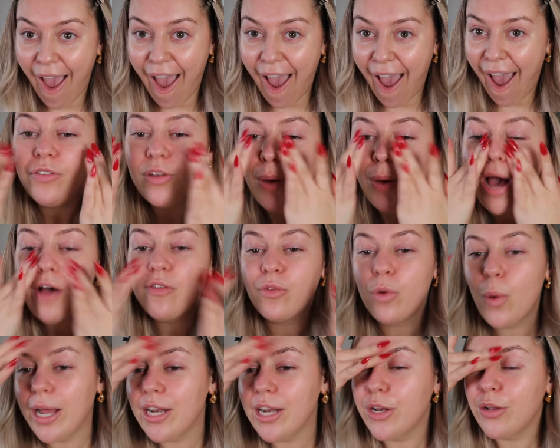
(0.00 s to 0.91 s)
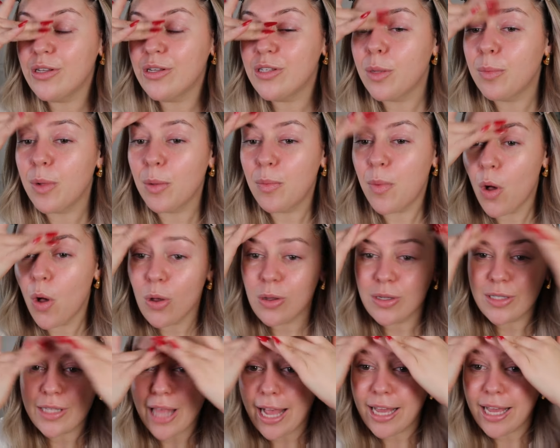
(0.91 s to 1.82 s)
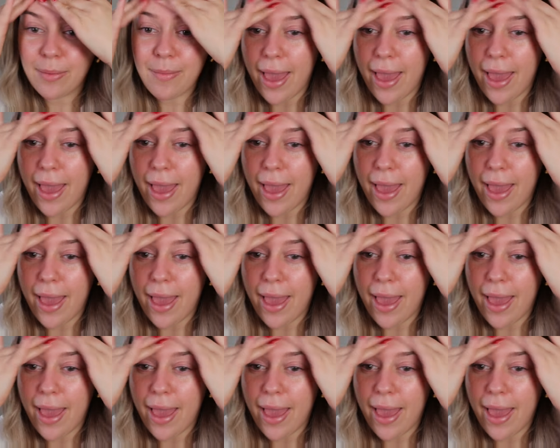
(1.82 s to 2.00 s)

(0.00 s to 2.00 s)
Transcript: if you have quite noticeable pores like